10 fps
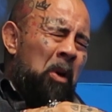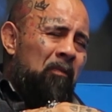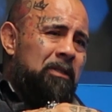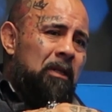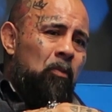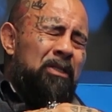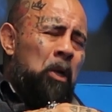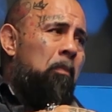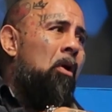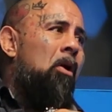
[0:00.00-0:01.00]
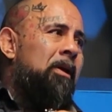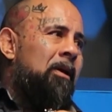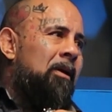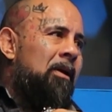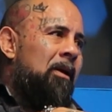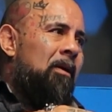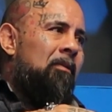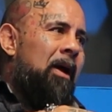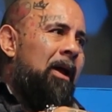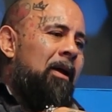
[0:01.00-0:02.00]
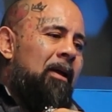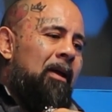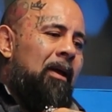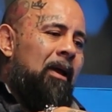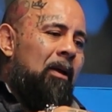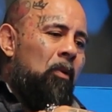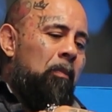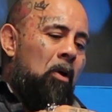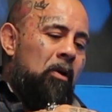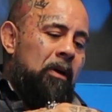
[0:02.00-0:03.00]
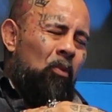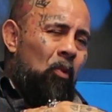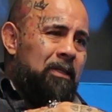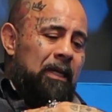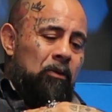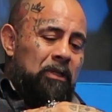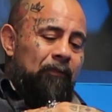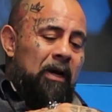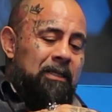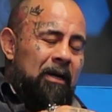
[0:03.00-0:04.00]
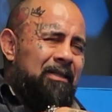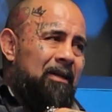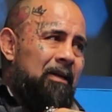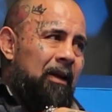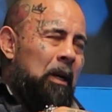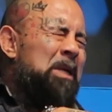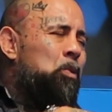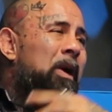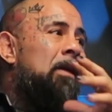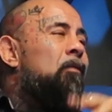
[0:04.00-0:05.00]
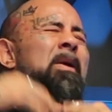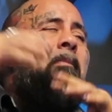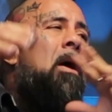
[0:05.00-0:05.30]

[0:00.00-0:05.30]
then all of a sudden we start partying, right? And we're partying Wednesday, Thursday, Friday, Saturday, Sunday because we're getting free